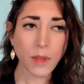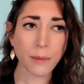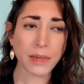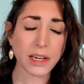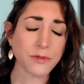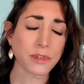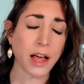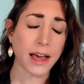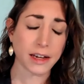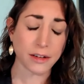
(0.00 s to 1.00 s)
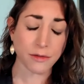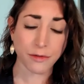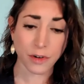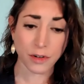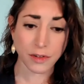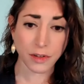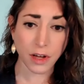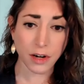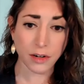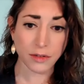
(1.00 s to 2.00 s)
Because relying on referrals
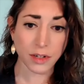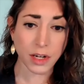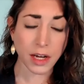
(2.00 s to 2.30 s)
alone,